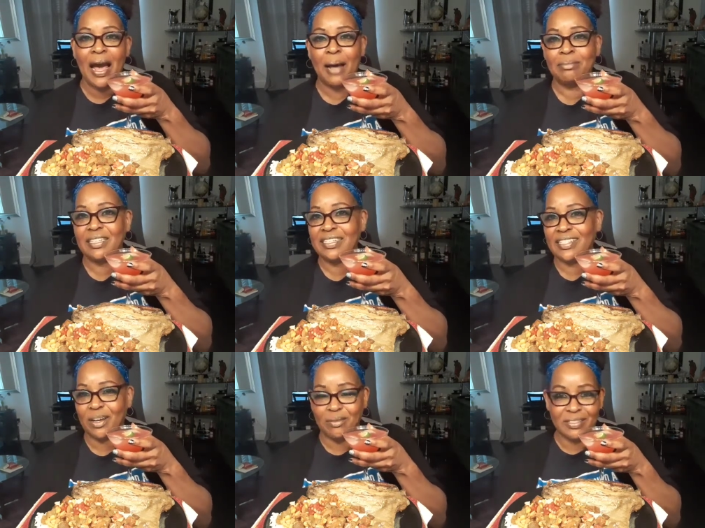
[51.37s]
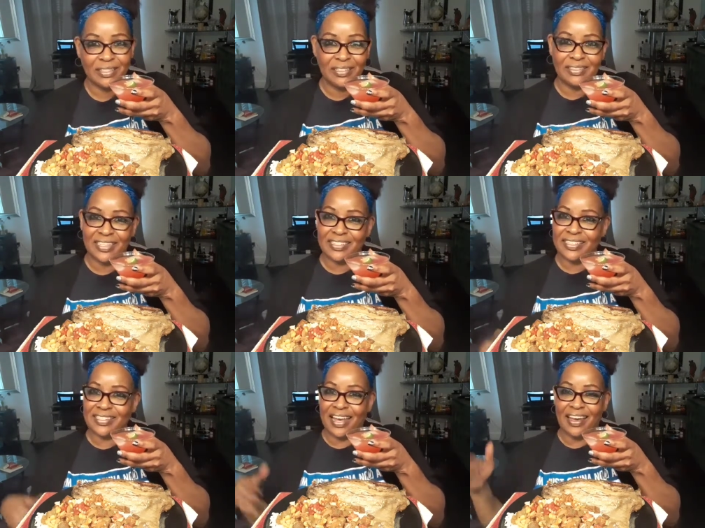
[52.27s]
I'm just toasting just to
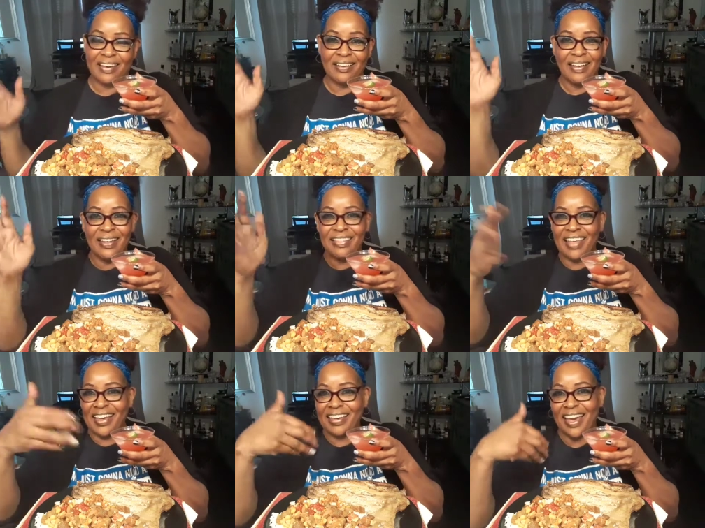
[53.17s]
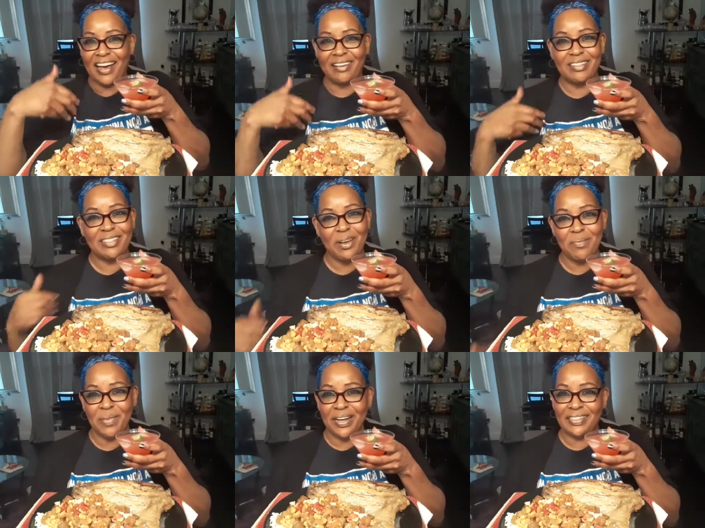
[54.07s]
say thank y'all so
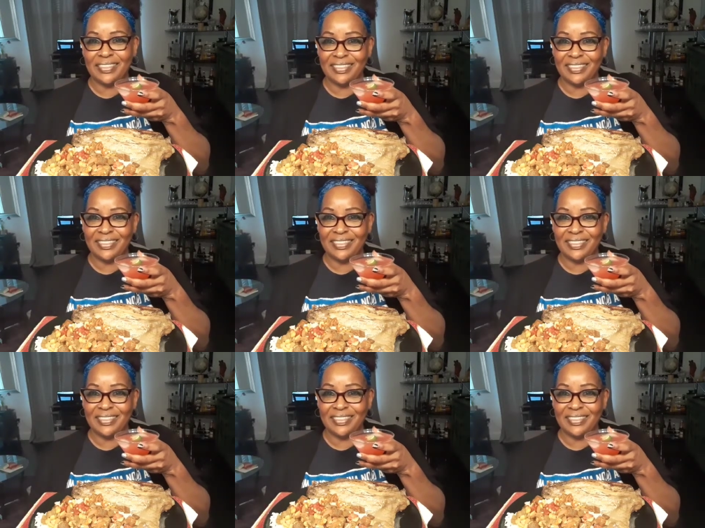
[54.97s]
much.